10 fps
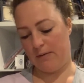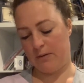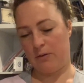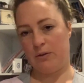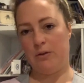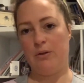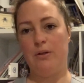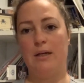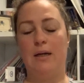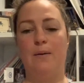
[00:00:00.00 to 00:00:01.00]
even
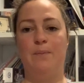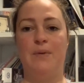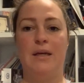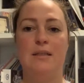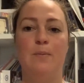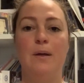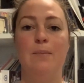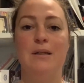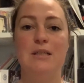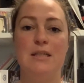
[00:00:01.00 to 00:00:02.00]
though there hasn't
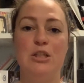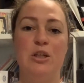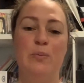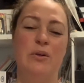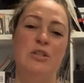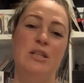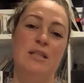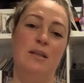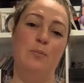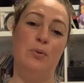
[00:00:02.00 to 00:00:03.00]
been much stitching
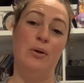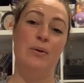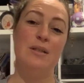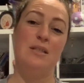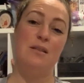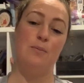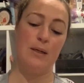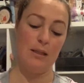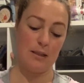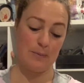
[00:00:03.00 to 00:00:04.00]
progress this week.